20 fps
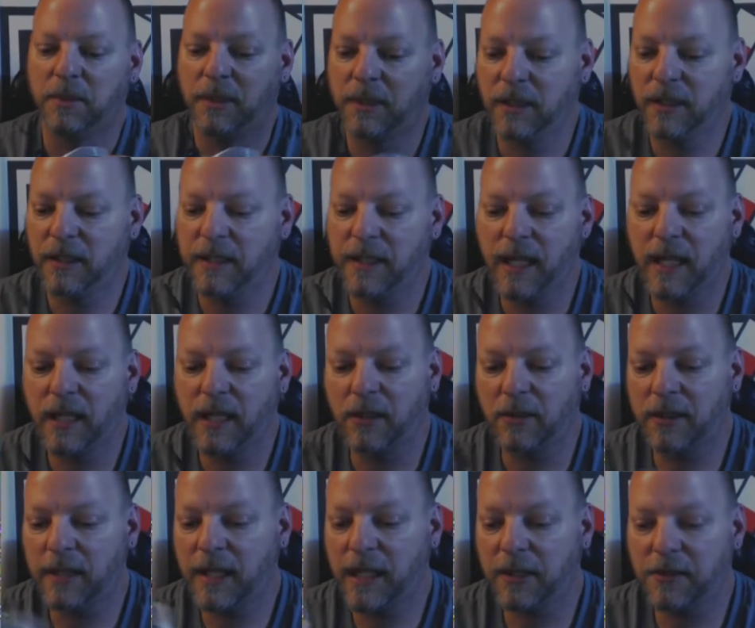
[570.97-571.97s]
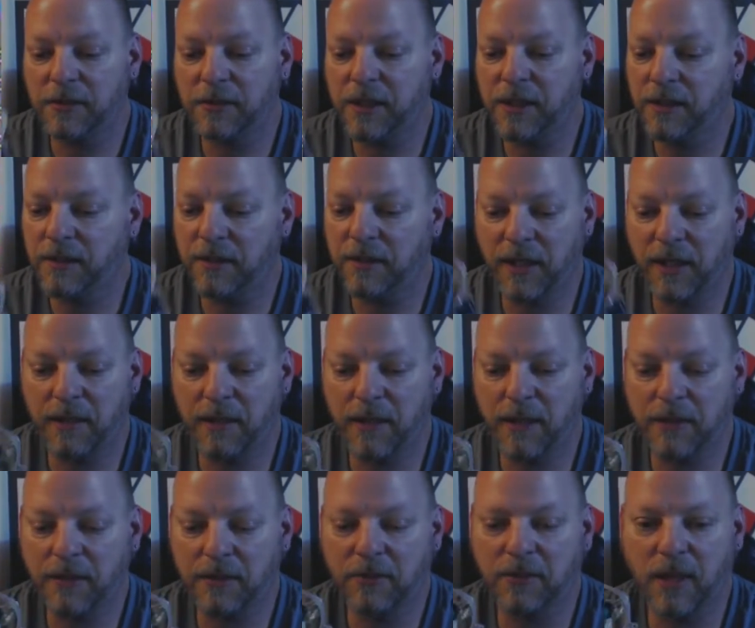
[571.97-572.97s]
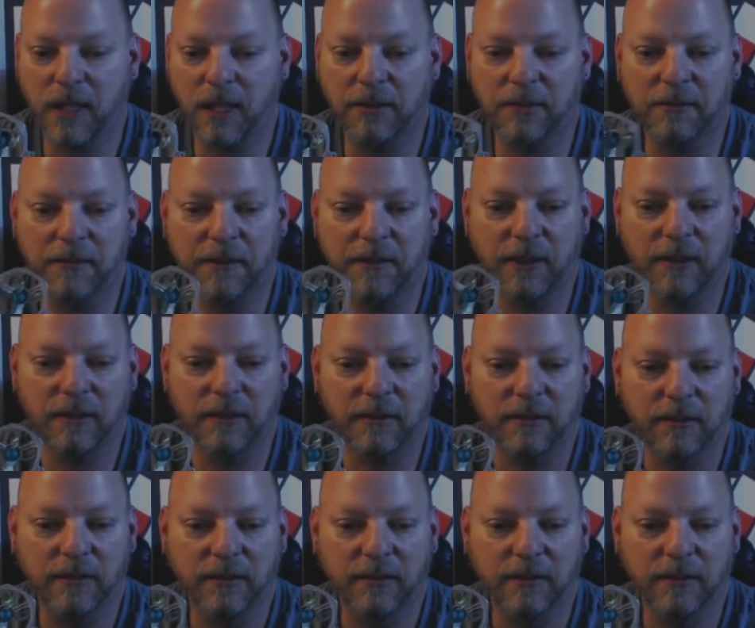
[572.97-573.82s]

But yeah, I only got good things to say about this quad so far.